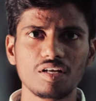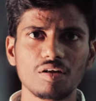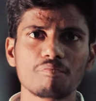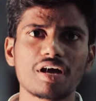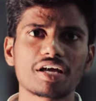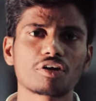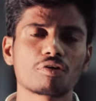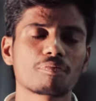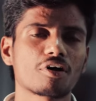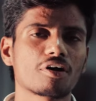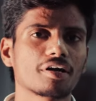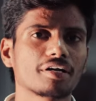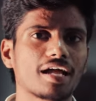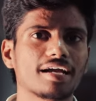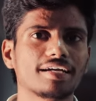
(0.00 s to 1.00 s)

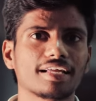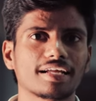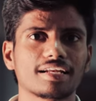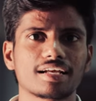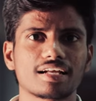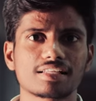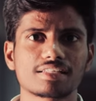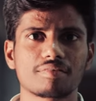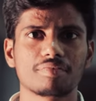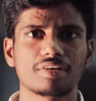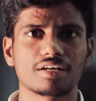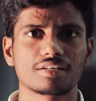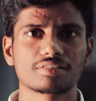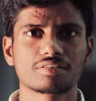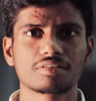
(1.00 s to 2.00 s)
microproduct and technical
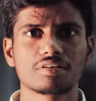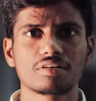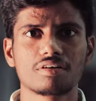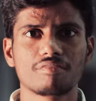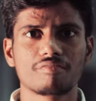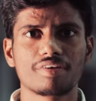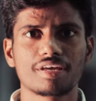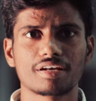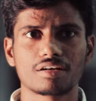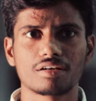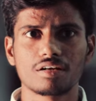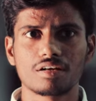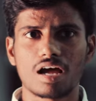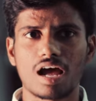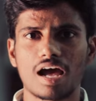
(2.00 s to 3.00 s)
seminars, where
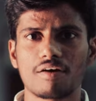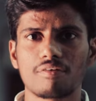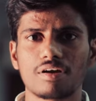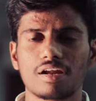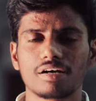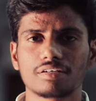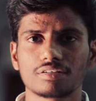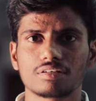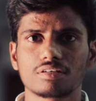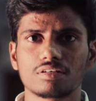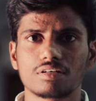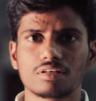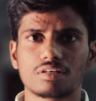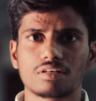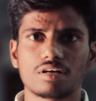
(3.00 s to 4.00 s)
I have learnt
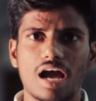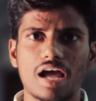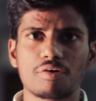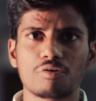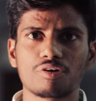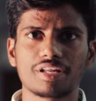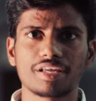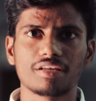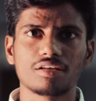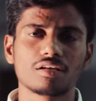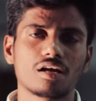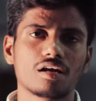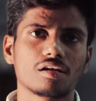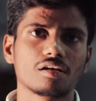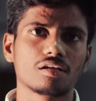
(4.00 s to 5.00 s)
IoT
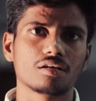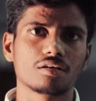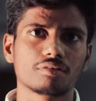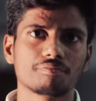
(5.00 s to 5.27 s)
and